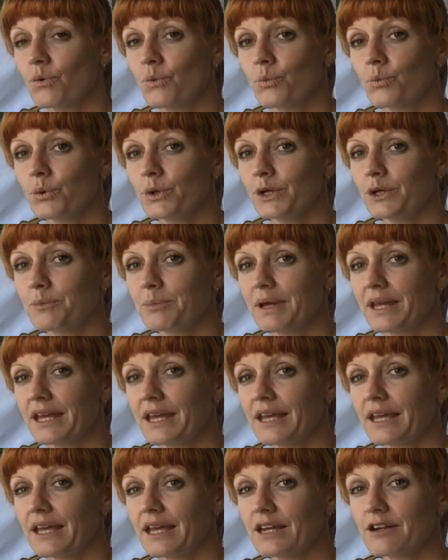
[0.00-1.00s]
will
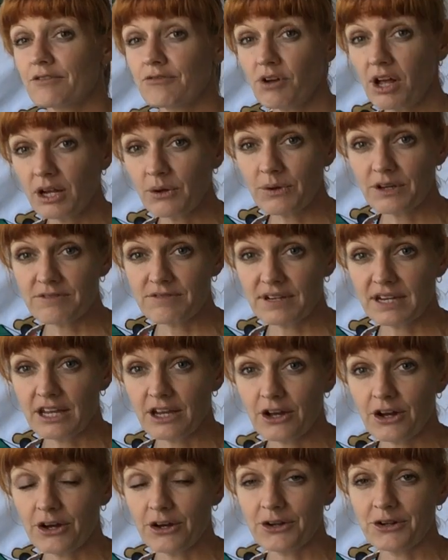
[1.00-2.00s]
be in a following
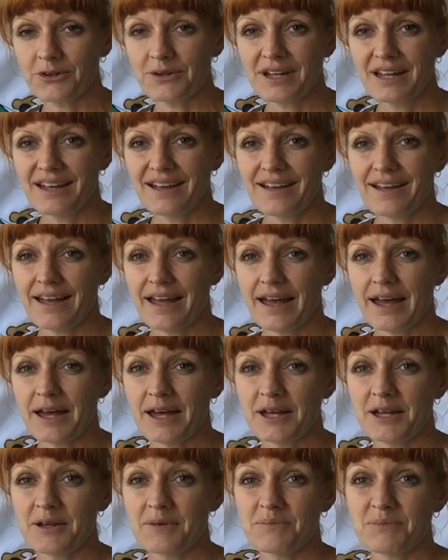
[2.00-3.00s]
video
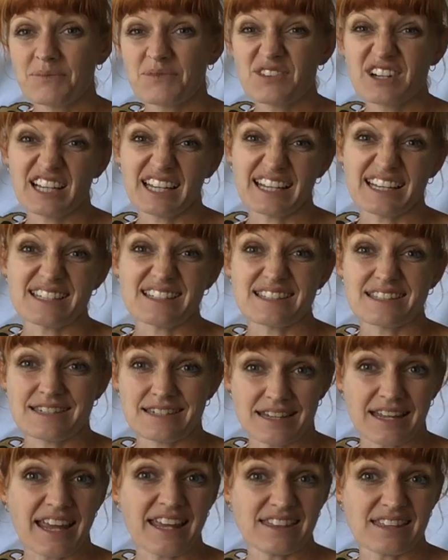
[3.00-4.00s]
released
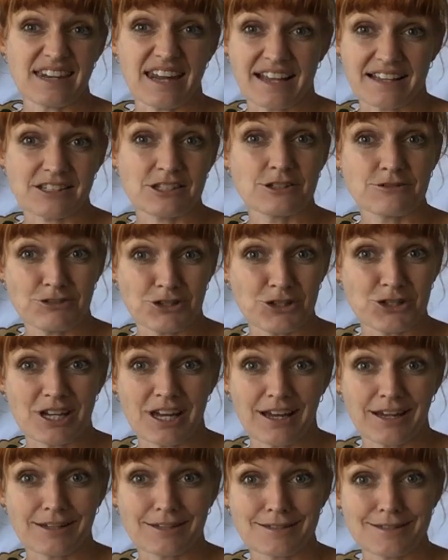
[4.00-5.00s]
in the next few
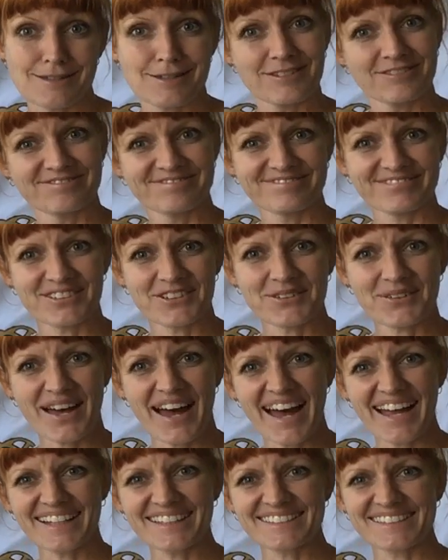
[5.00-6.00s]
days.
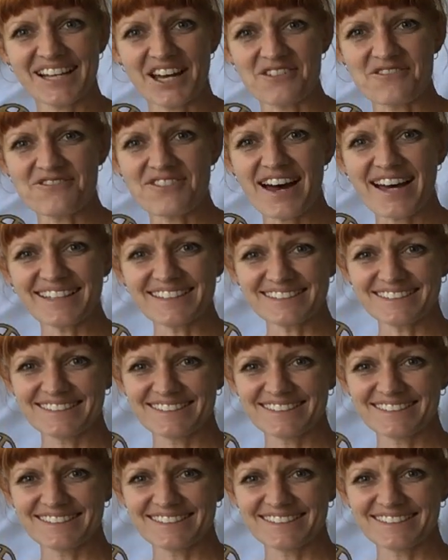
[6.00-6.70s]
Okay, have fun.